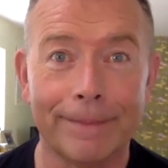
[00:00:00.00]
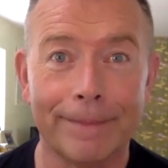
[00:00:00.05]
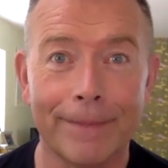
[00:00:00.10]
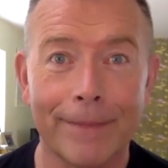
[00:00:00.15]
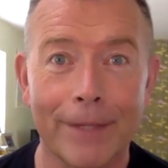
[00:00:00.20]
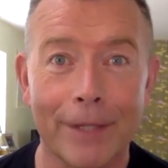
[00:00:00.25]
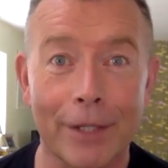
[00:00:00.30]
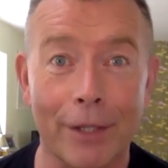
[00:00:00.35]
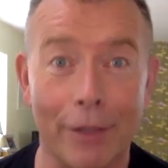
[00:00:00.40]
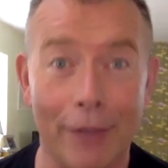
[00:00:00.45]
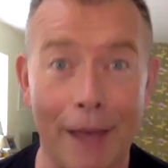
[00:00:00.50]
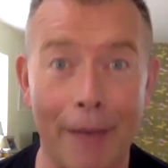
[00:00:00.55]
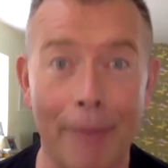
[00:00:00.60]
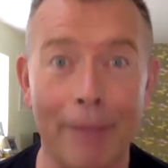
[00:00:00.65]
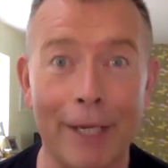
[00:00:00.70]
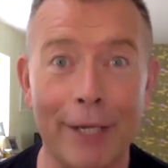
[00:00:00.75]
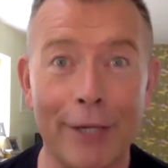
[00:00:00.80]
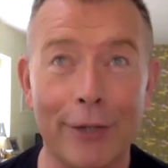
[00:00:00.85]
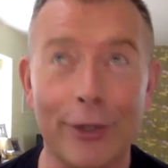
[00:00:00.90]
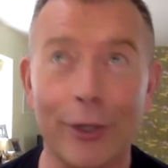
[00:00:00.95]
So that
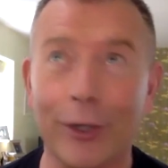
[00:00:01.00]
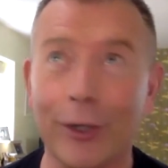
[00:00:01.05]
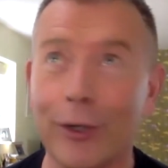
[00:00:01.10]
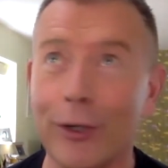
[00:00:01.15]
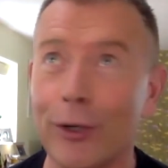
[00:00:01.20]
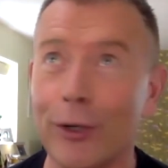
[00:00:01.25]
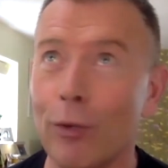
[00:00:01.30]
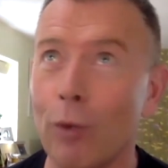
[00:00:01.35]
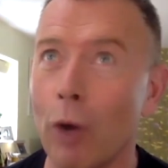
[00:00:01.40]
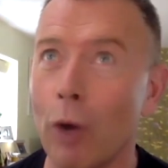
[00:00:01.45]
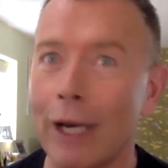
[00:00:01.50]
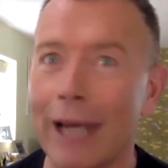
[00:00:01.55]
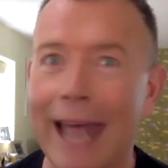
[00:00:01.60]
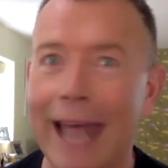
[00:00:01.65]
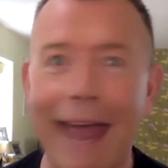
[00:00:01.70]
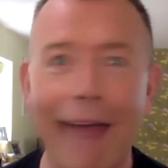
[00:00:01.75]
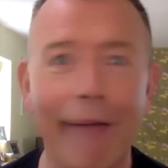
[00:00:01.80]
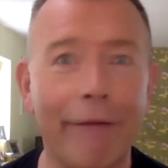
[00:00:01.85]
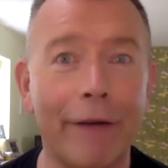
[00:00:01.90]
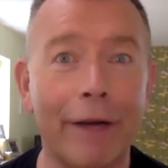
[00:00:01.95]
means you can do
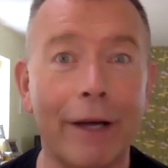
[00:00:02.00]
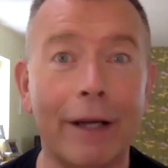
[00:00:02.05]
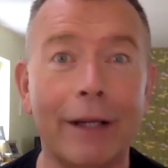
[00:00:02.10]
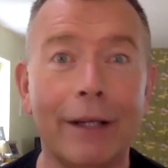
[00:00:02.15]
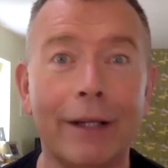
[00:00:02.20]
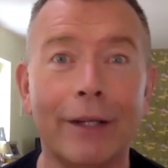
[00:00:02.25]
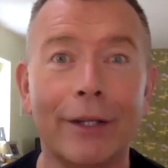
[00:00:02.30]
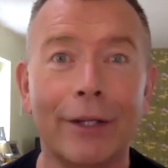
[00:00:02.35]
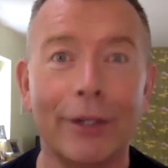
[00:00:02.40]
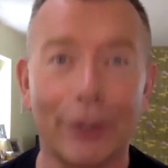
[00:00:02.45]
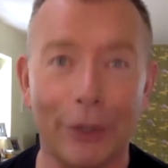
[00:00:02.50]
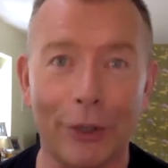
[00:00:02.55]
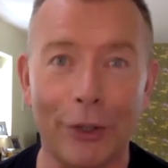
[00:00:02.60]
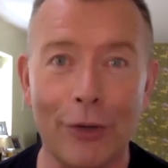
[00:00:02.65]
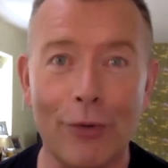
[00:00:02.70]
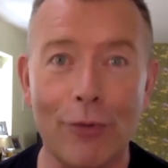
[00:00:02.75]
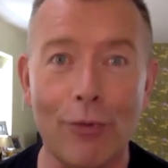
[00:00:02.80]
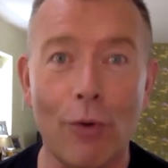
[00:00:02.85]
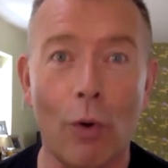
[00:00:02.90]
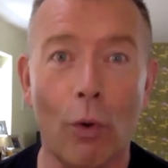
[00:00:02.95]
whatever
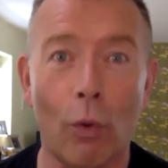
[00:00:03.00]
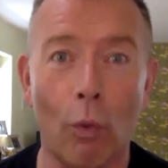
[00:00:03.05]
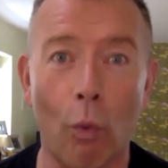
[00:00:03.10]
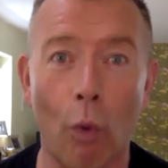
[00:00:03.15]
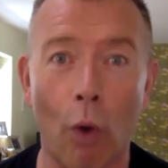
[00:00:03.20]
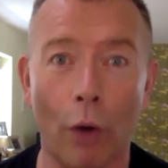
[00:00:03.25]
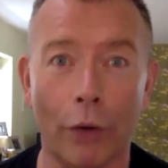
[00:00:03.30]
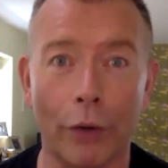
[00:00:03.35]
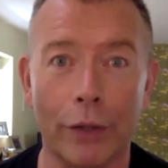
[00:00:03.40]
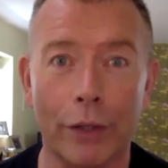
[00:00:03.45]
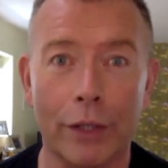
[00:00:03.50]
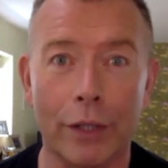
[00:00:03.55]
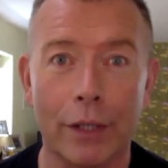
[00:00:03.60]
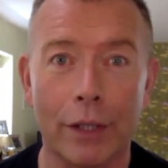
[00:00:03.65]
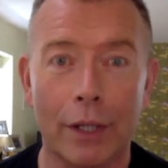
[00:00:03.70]
you want.